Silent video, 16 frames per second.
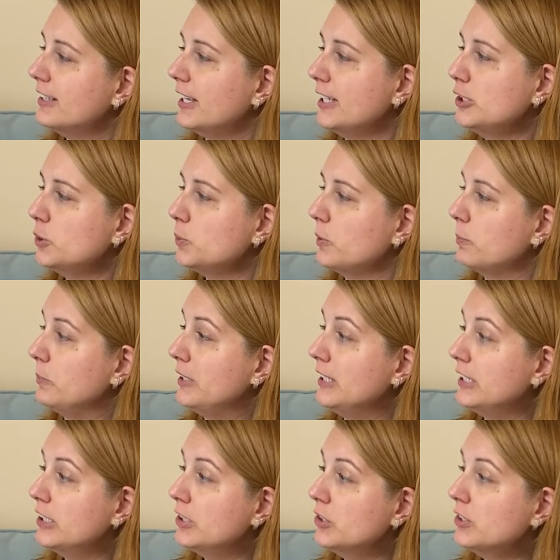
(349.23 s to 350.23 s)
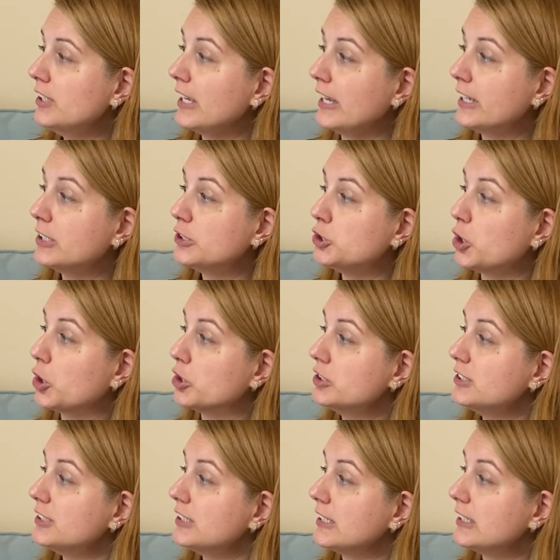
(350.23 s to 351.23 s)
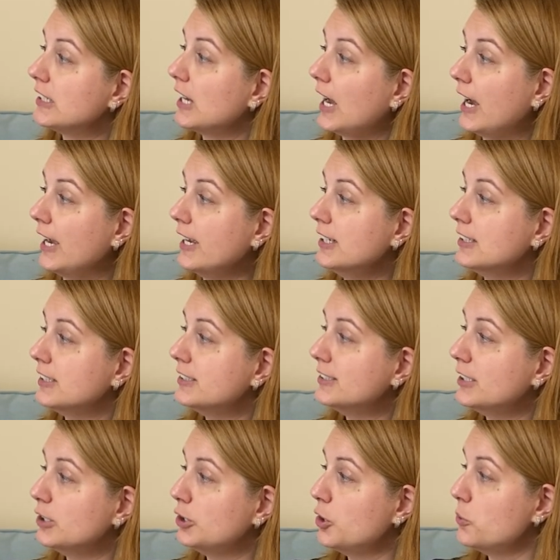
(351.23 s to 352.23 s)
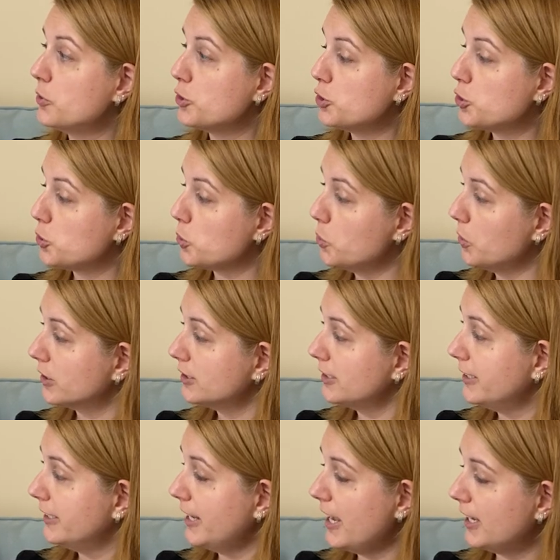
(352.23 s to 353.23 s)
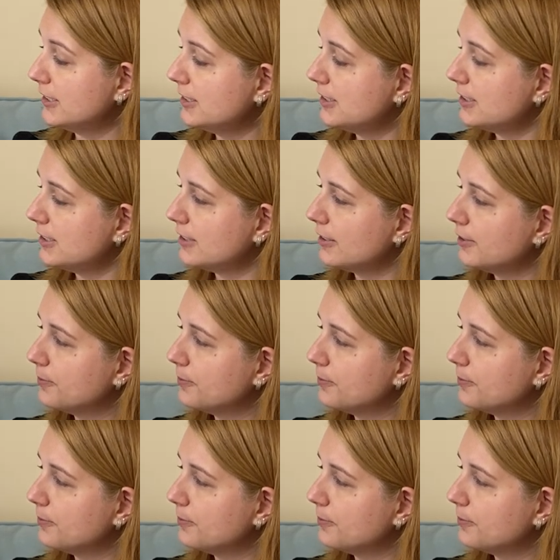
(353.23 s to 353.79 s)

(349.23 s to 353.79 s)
They swim near the Antarctic islands and go ashore to nest.